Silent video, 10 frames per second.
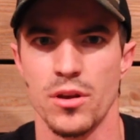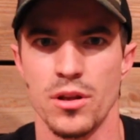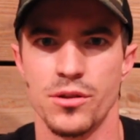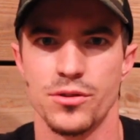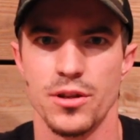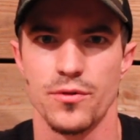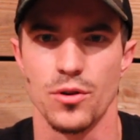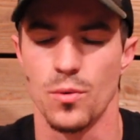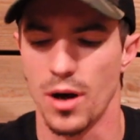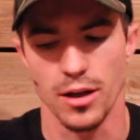you didn't see
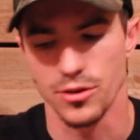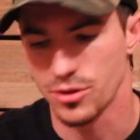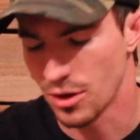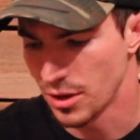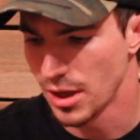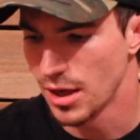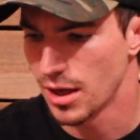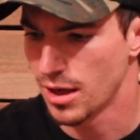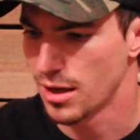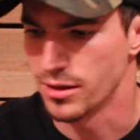for a while. So
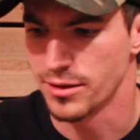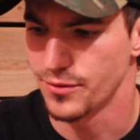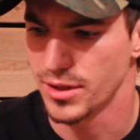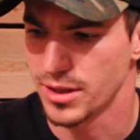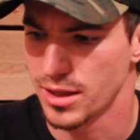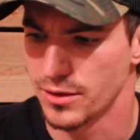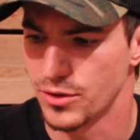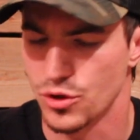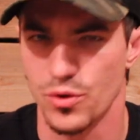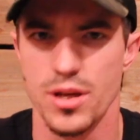definitely kind
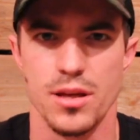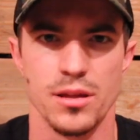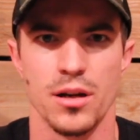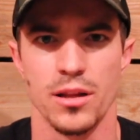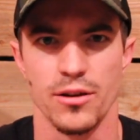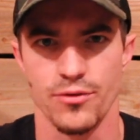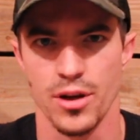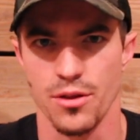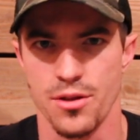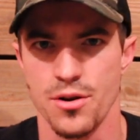of intriguing there in that
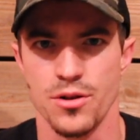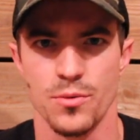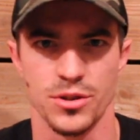final third.